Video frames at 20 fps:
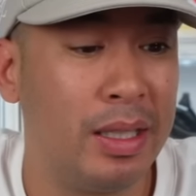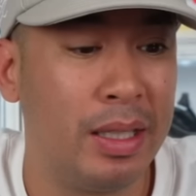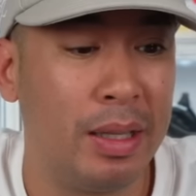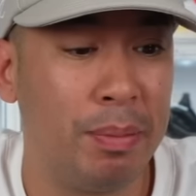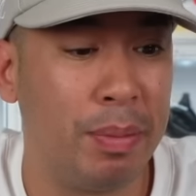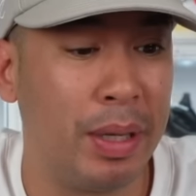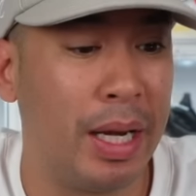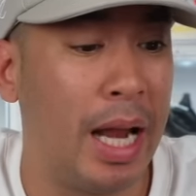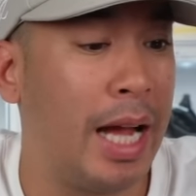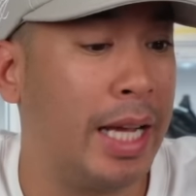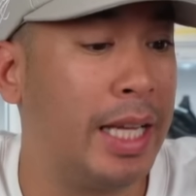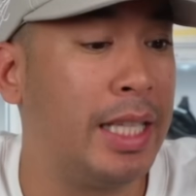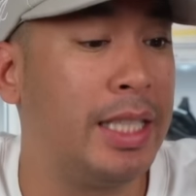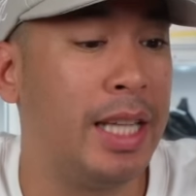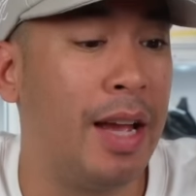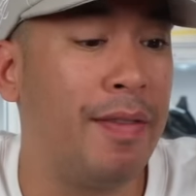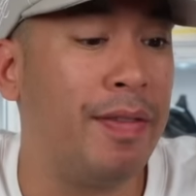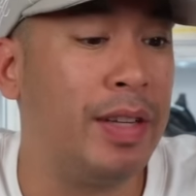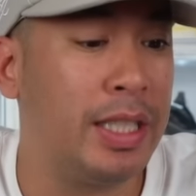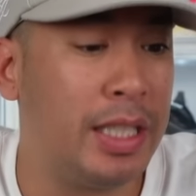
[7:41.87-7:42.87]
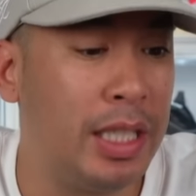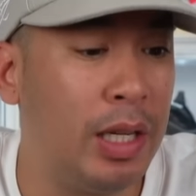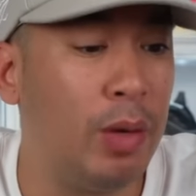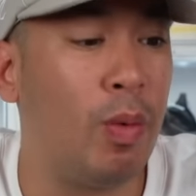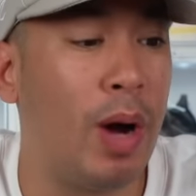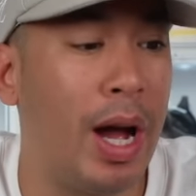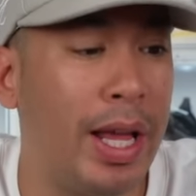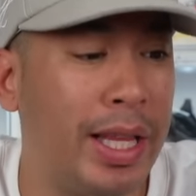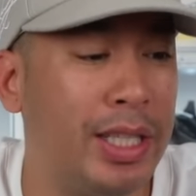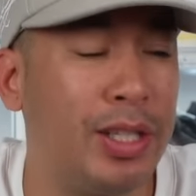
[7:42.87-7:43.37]
But I can definitely see
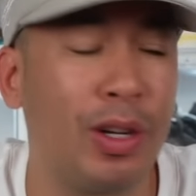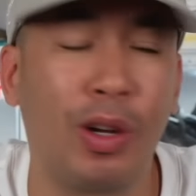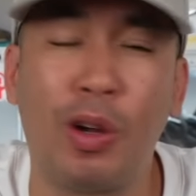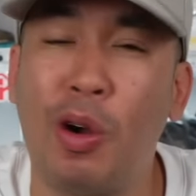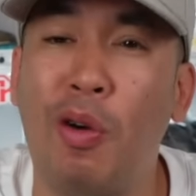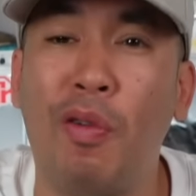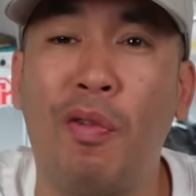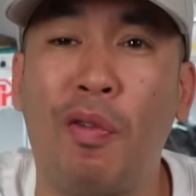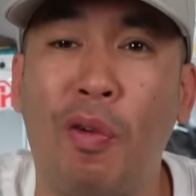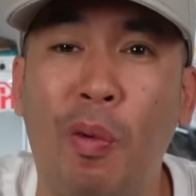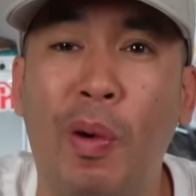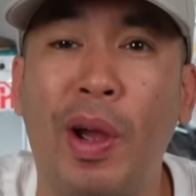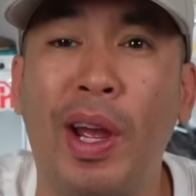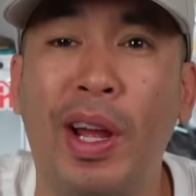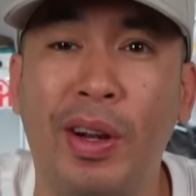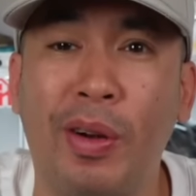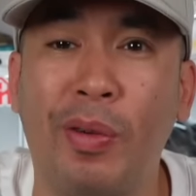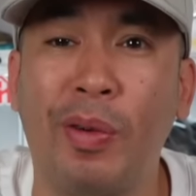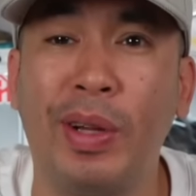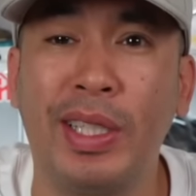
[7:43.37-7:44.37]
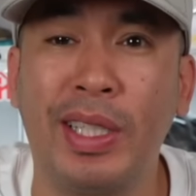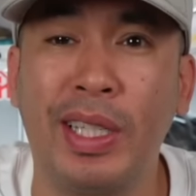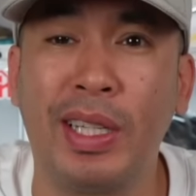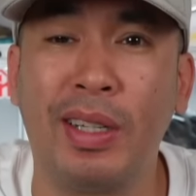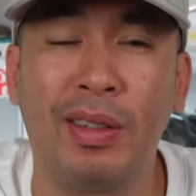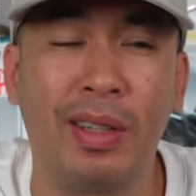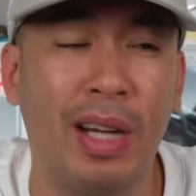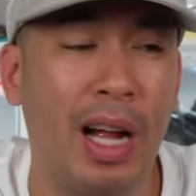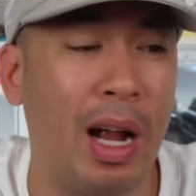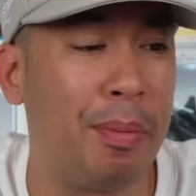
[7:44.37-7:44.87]
why these are going for way under
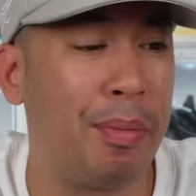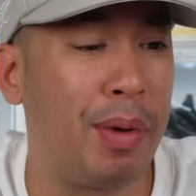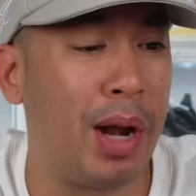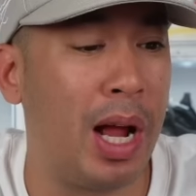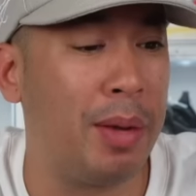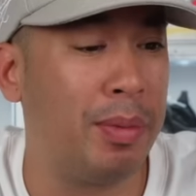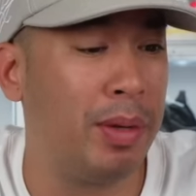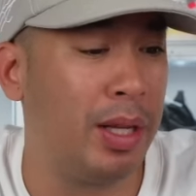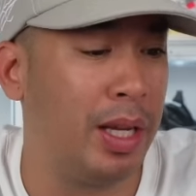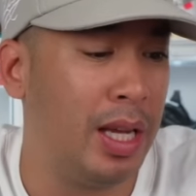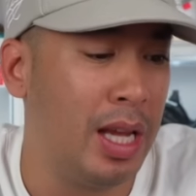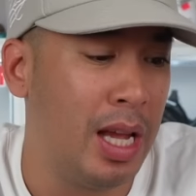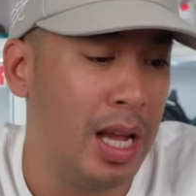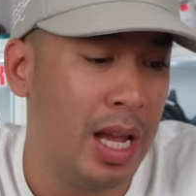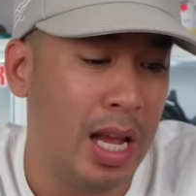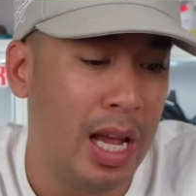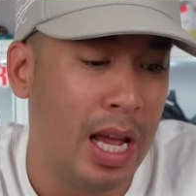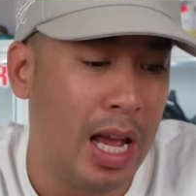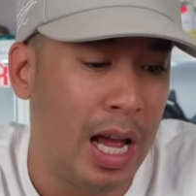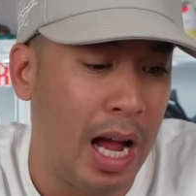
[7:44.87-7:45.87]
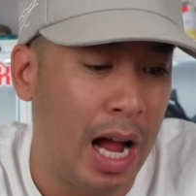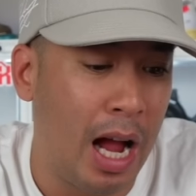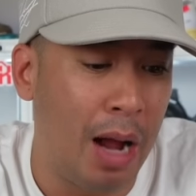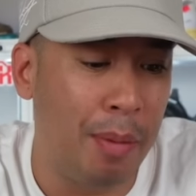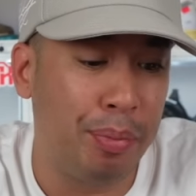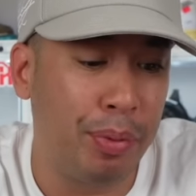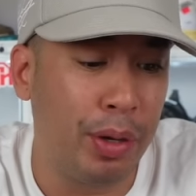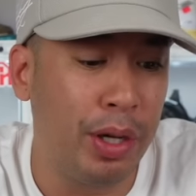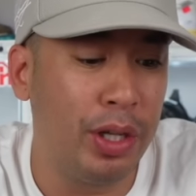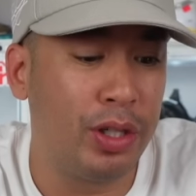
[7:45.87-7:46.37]
retail. I probably,
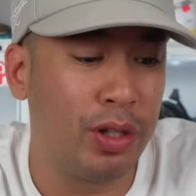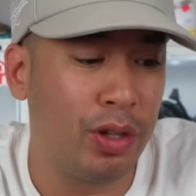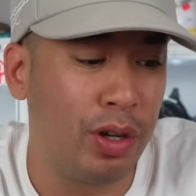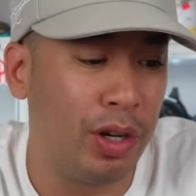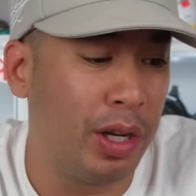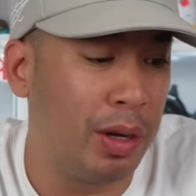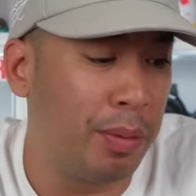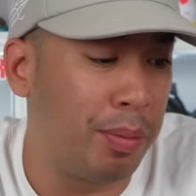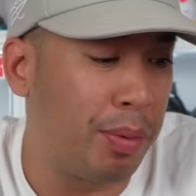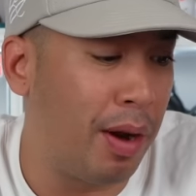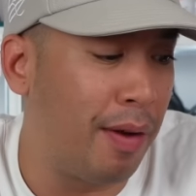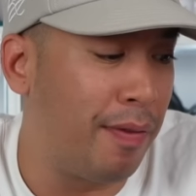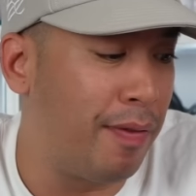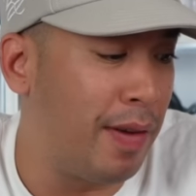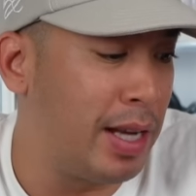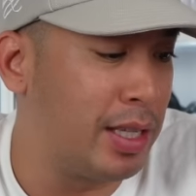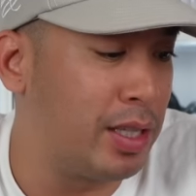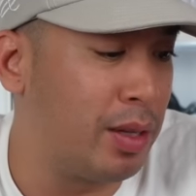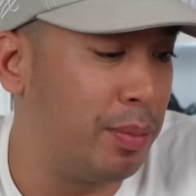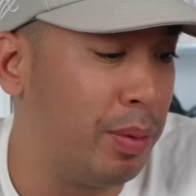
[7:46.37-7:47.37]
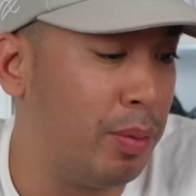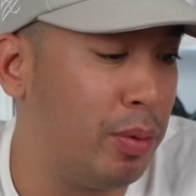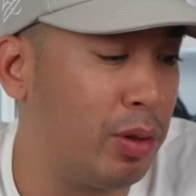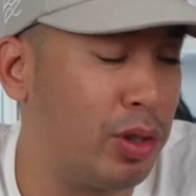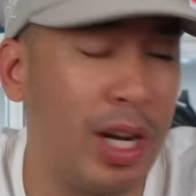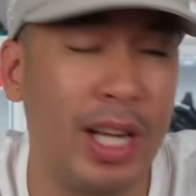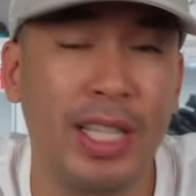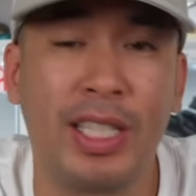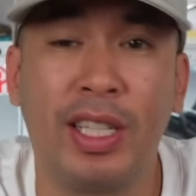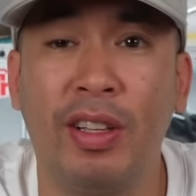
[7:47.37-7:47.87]
I'm pretty sure you could probably find some people
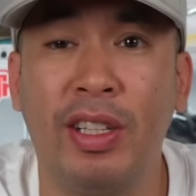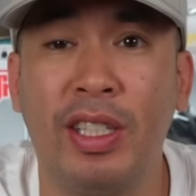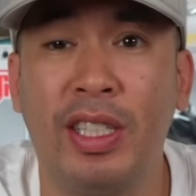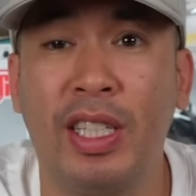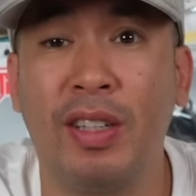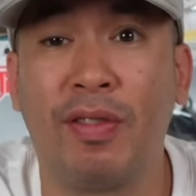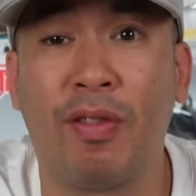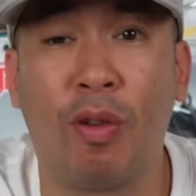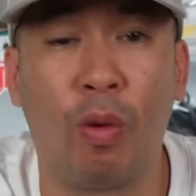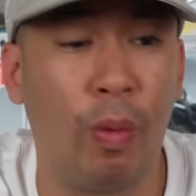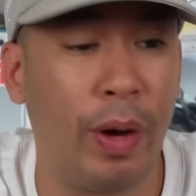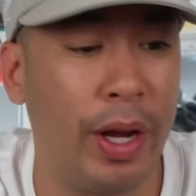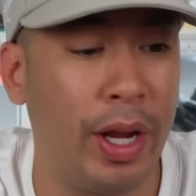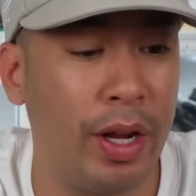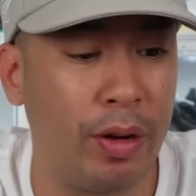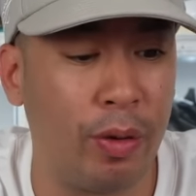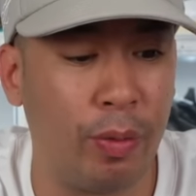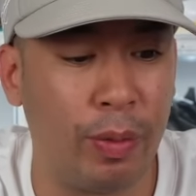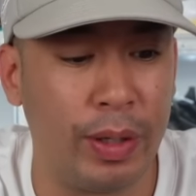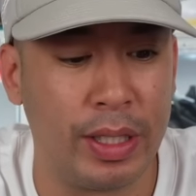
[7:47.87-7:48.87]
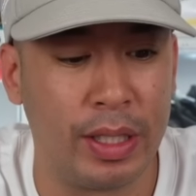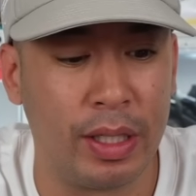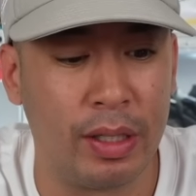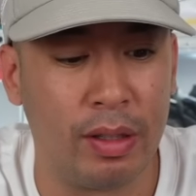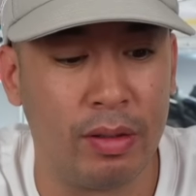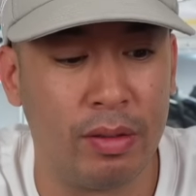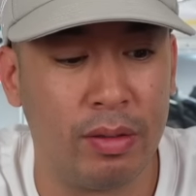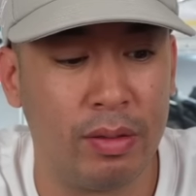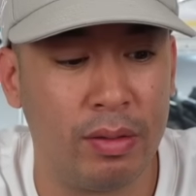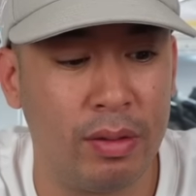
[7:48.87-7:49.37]
trying to sell these things for way under
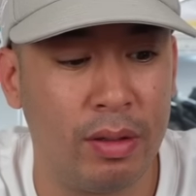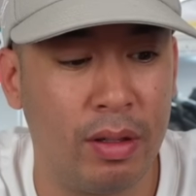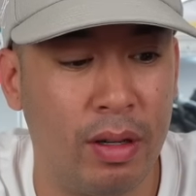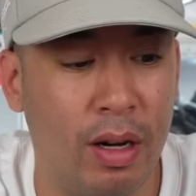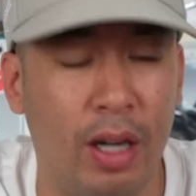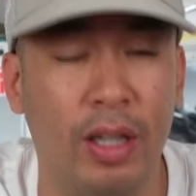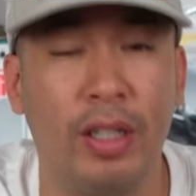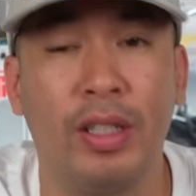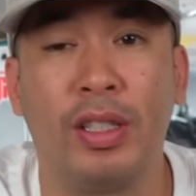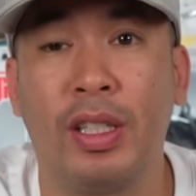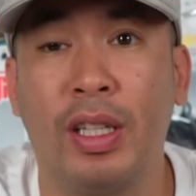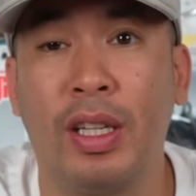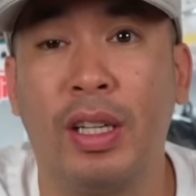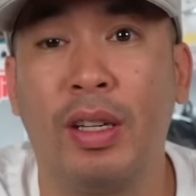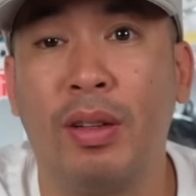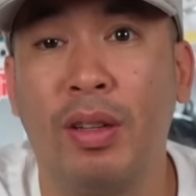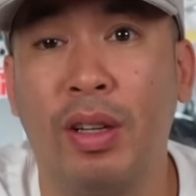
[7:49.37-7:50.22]
retail honestly.